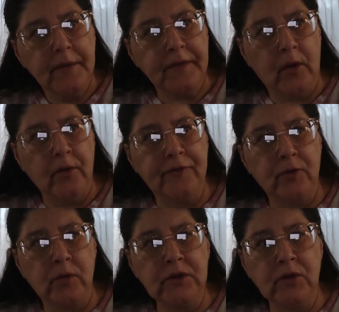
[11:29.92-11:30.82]
So if
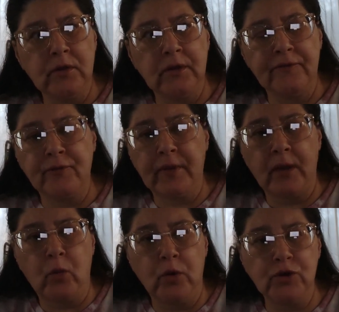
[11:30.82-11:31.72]
you're only looking for
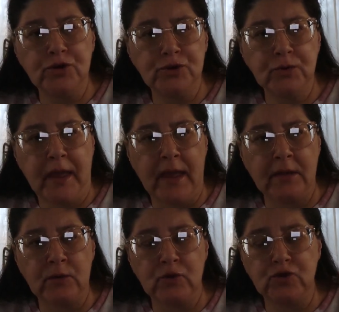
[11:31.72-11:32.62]
like one or two
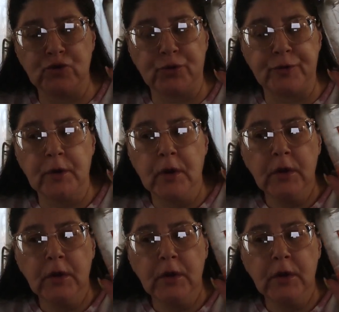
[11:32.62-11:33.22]
candles or,